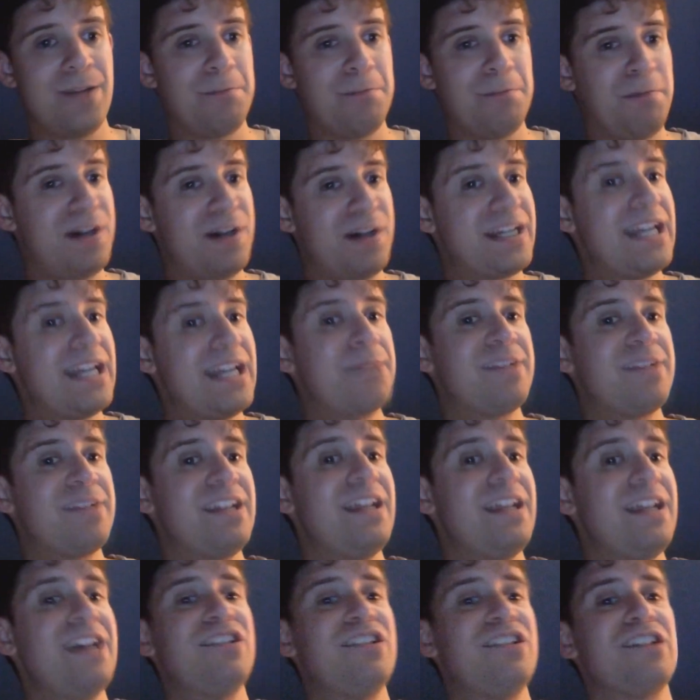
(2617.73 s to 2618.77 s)
Punk ended up saying
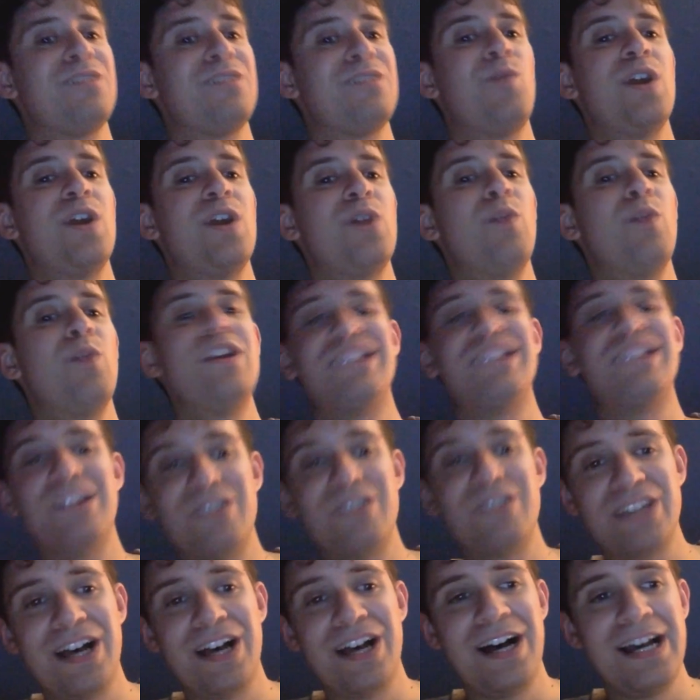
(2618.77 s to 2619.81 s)
that he doesn't want to waste their
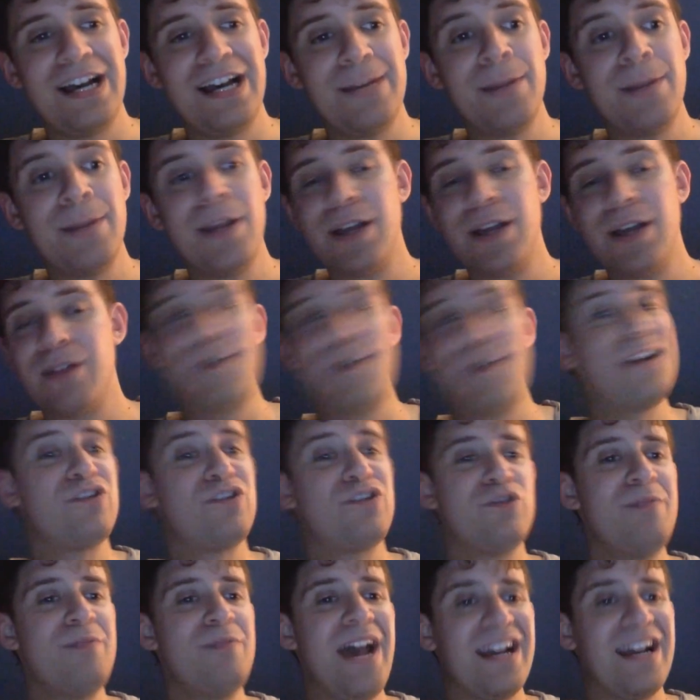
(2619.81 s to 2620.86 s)
time like
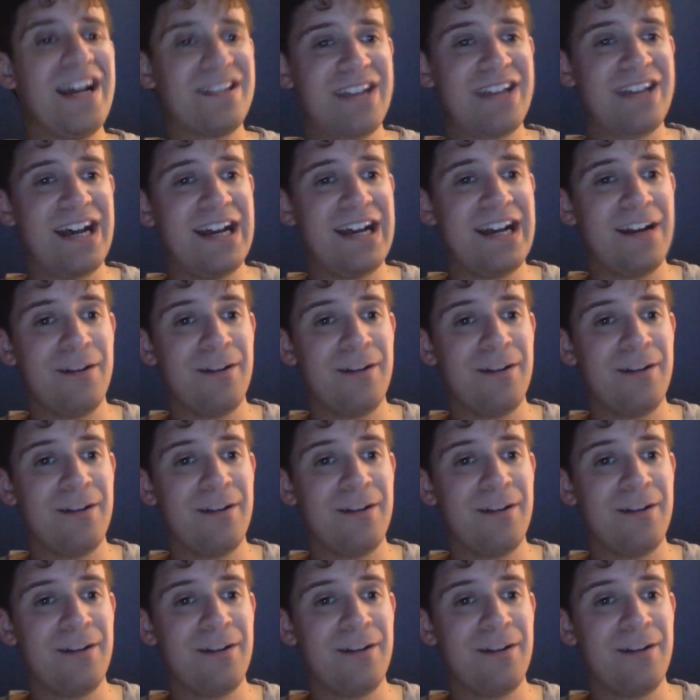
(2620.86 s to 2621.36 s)
Drew McIntyre.